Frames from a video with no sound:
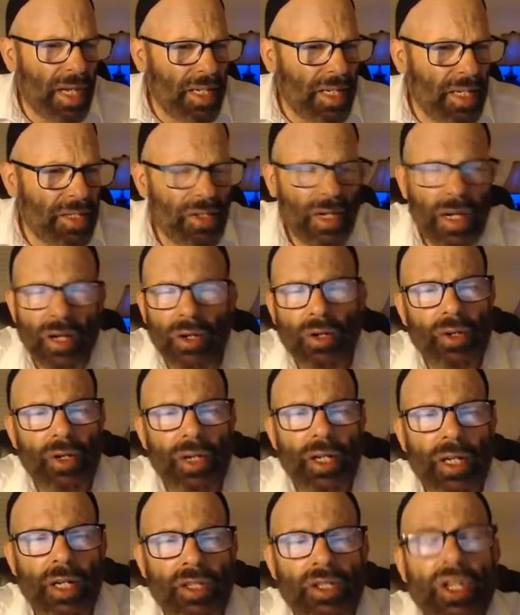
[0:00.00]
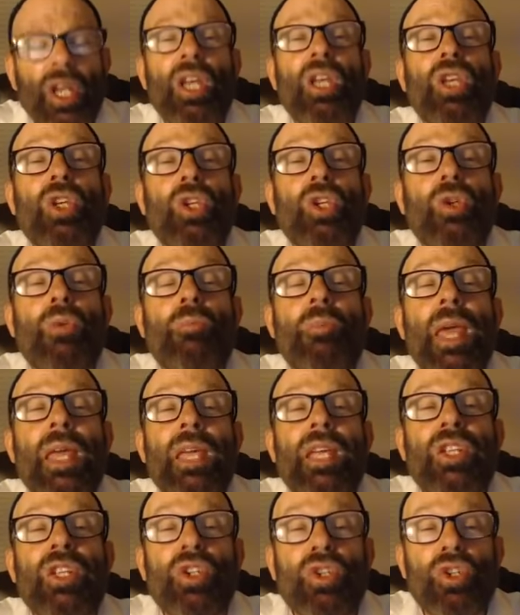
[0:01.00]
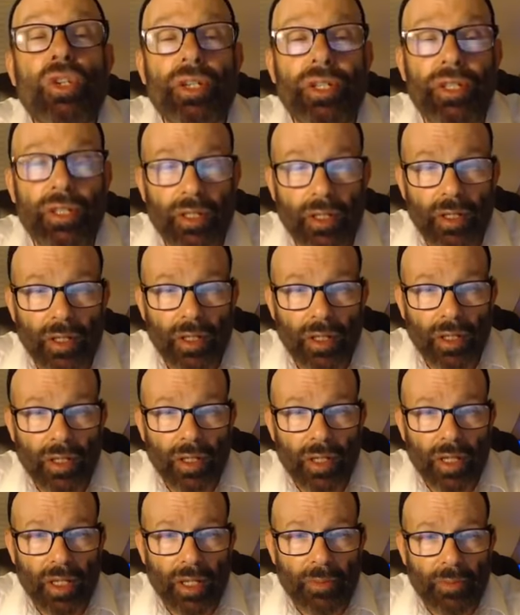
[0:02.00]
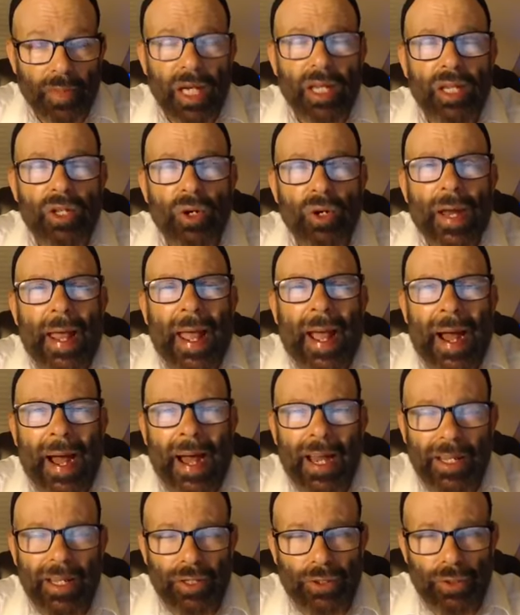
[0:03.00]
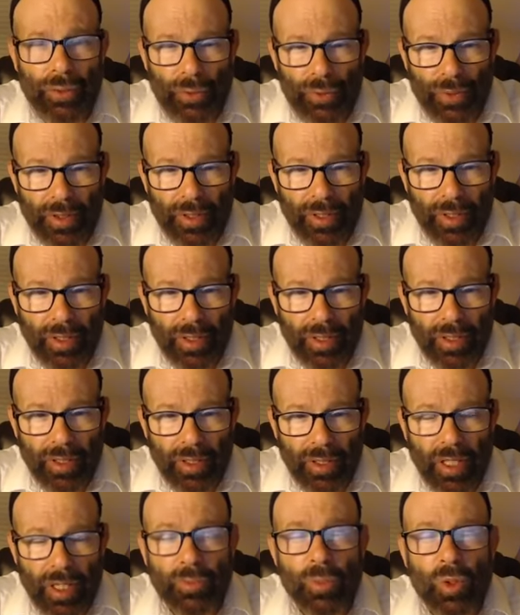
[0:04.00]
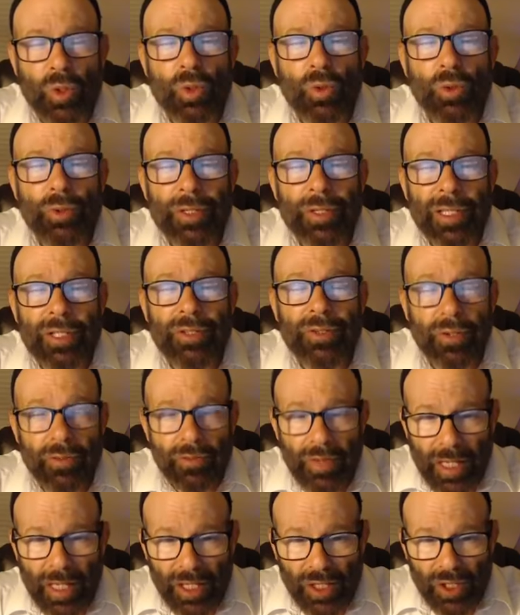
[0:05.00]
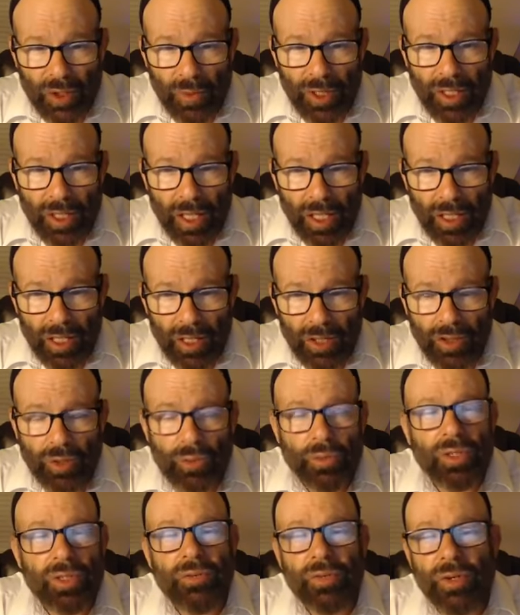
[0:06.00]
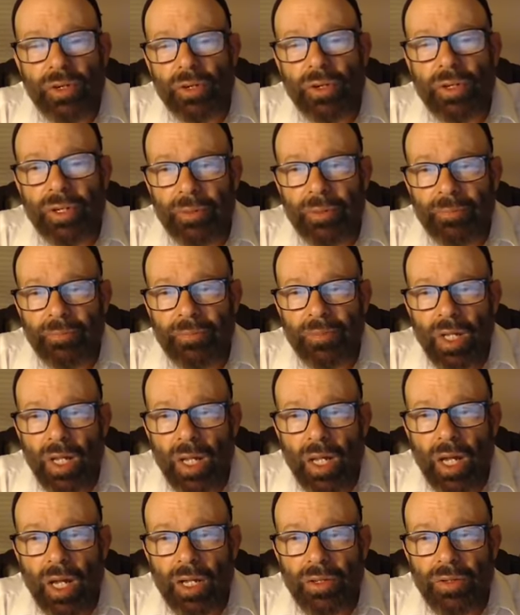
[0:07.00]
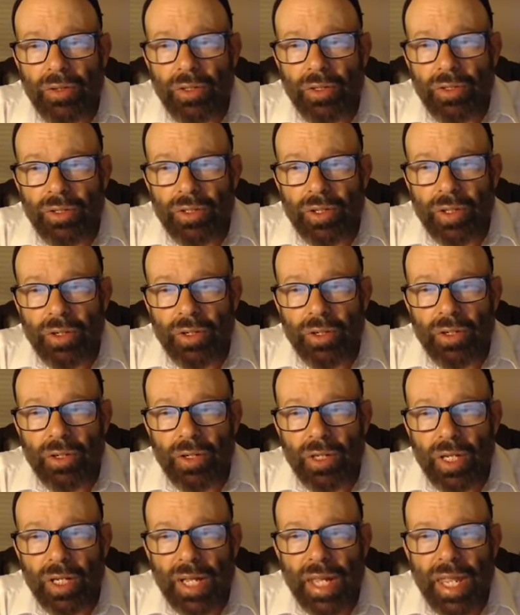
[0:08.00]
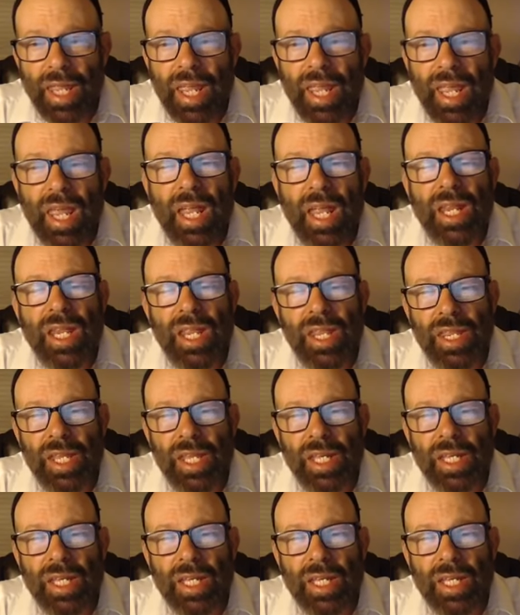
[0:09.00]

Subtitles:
it is or how good it is. You make it good by your attitude. Gamzu l'tova, as we say. This too is for good. And you can turn anything,